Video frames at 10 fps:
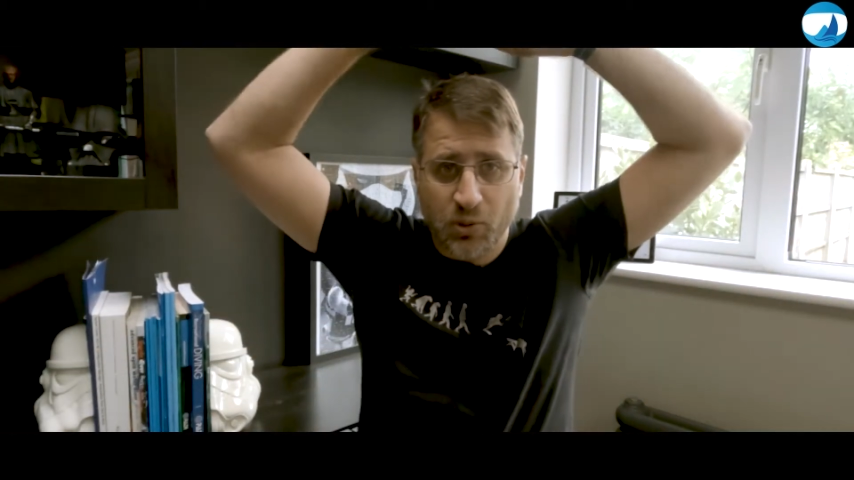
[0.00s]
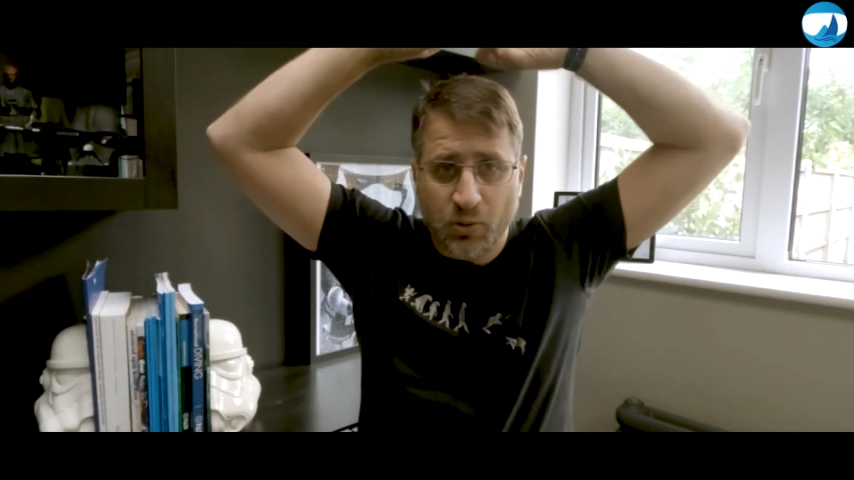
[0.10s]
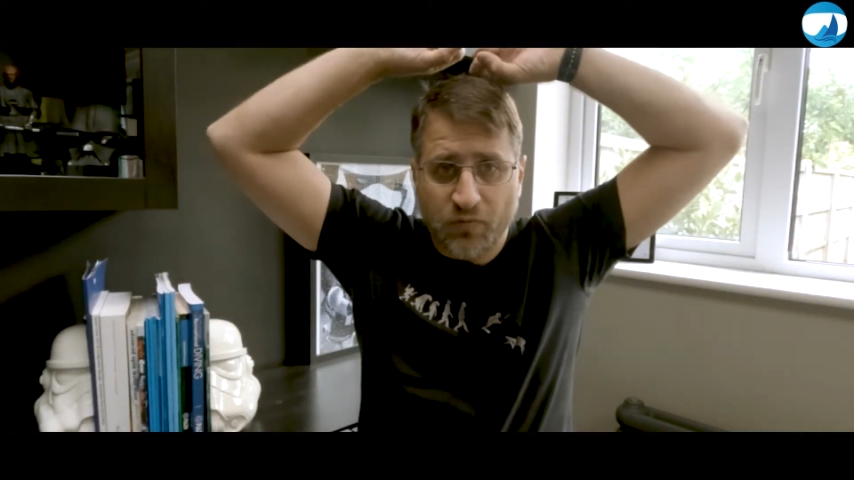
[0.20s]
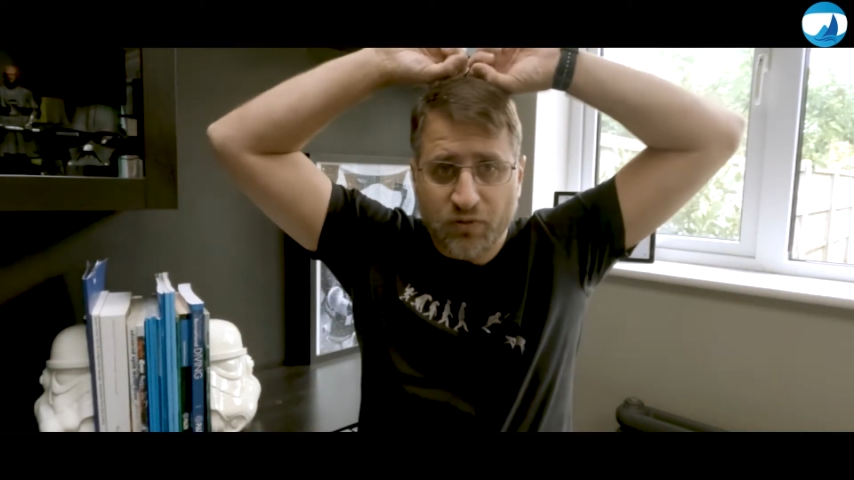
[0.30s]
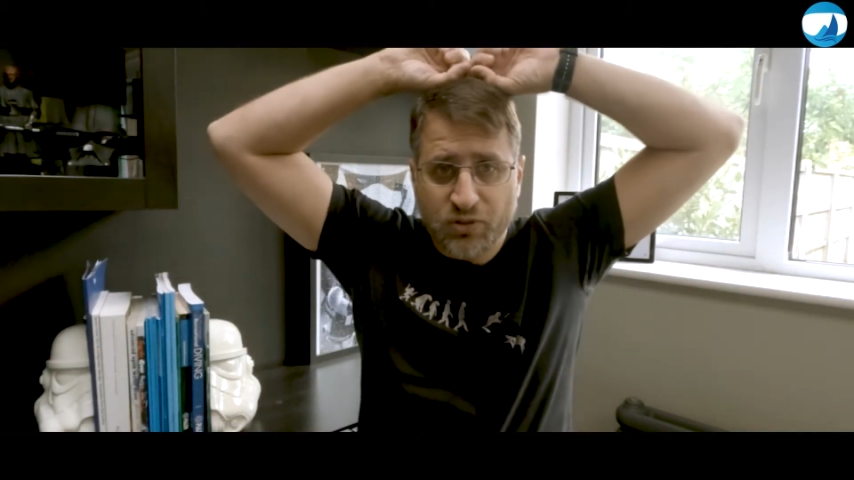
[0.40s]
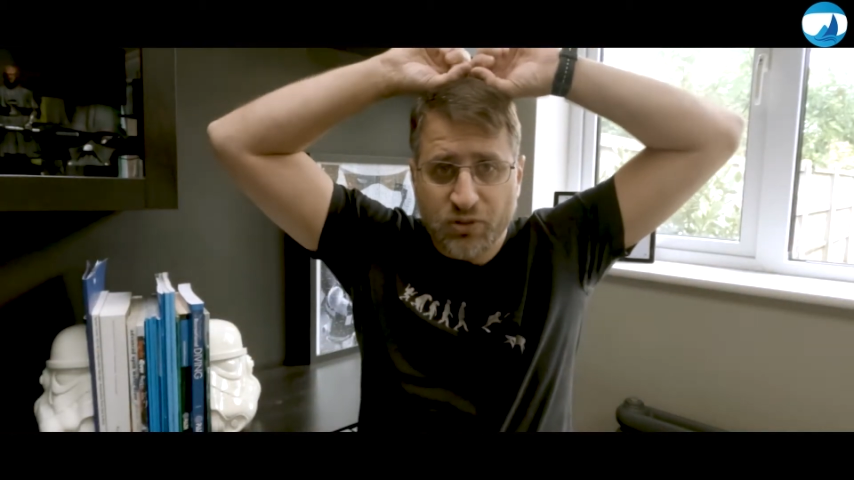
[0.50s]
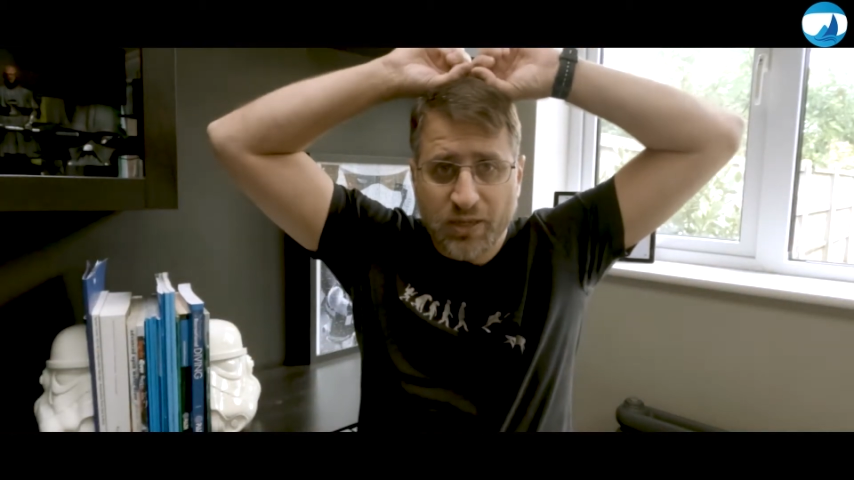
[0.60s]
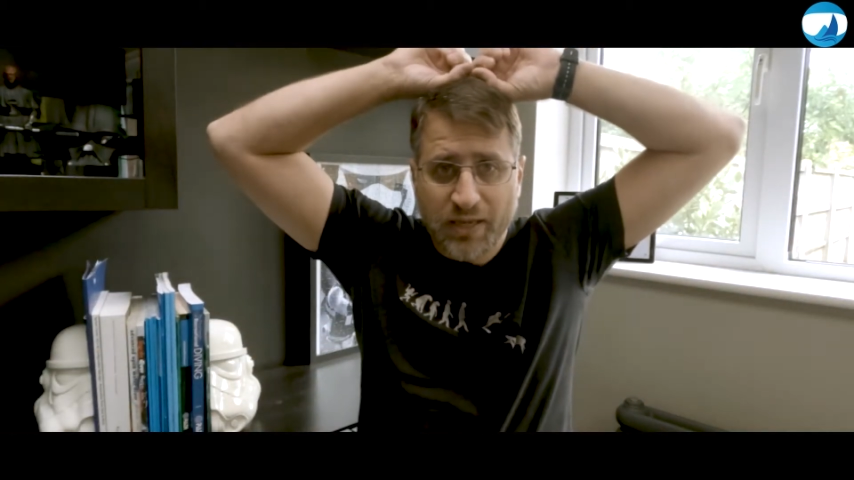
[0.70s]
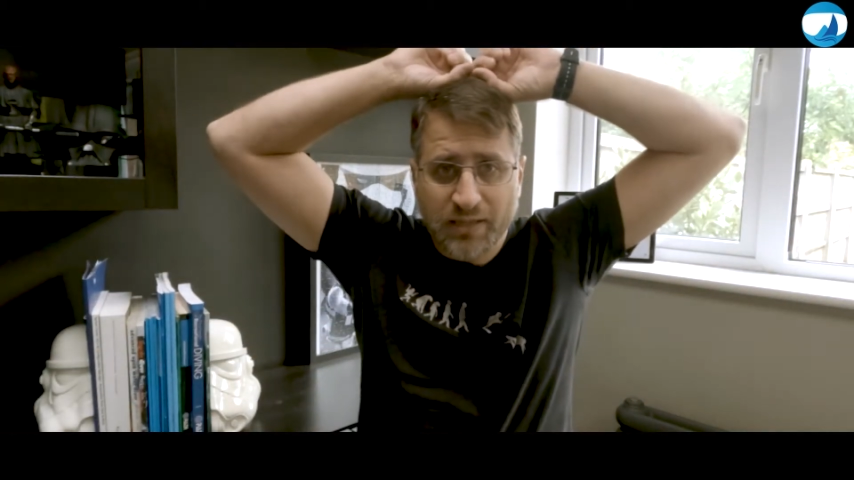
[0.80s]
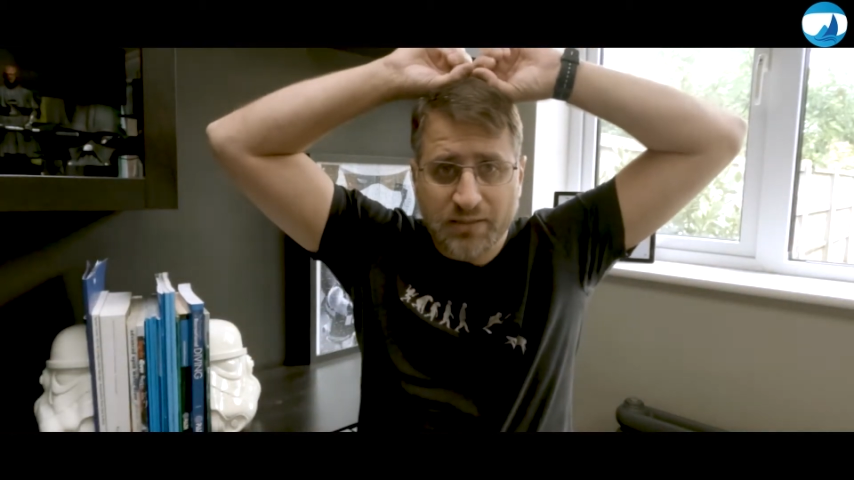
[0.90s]
with two
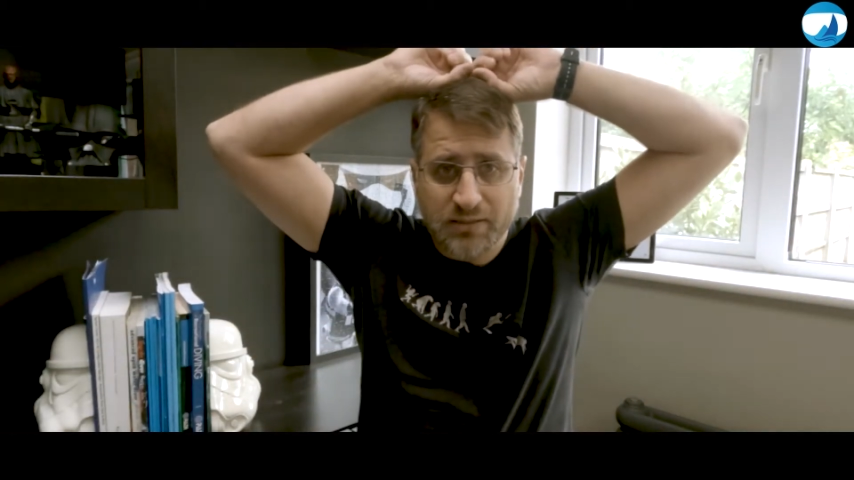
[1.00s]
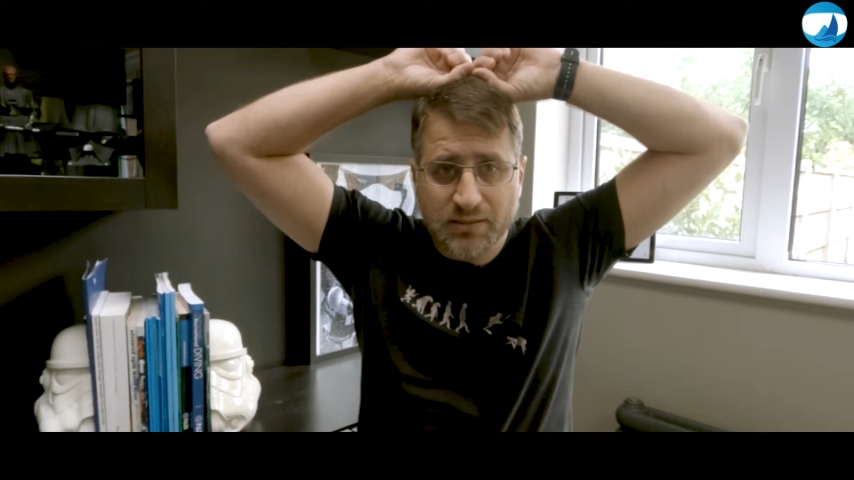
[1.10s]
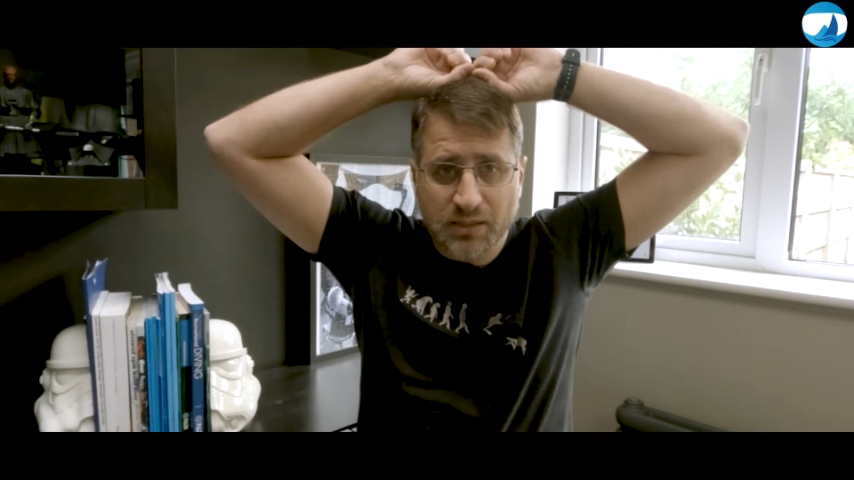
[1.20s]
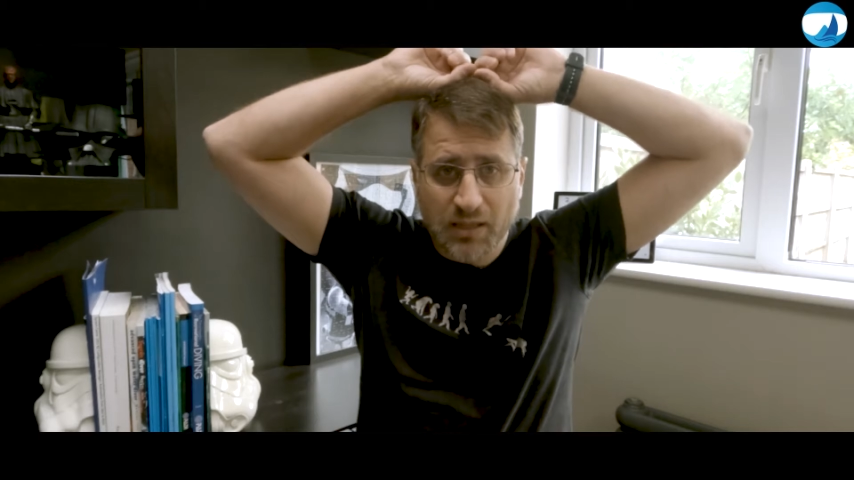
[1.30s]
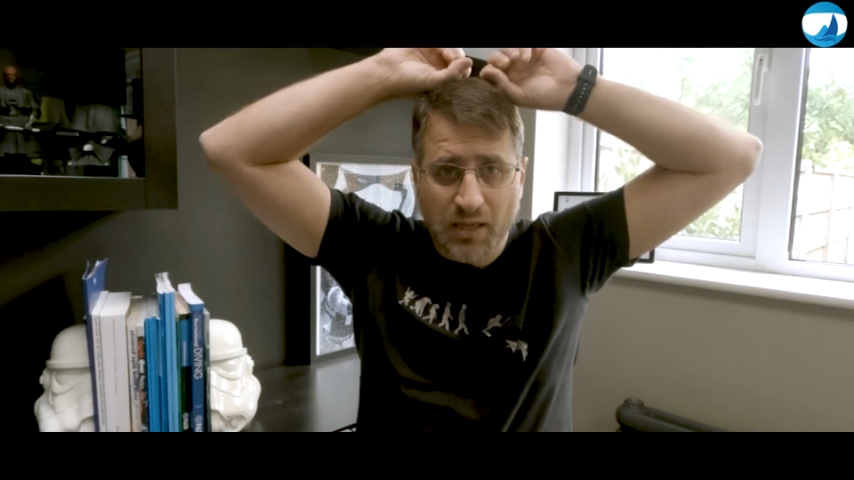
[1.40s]
hands.